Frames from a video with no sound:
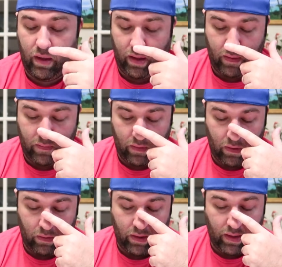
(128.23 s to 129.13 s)
And
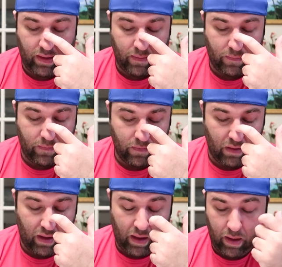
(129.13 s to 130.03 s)
so he gives,
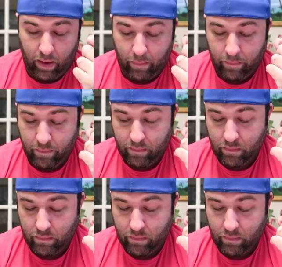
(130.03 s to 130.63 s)
um,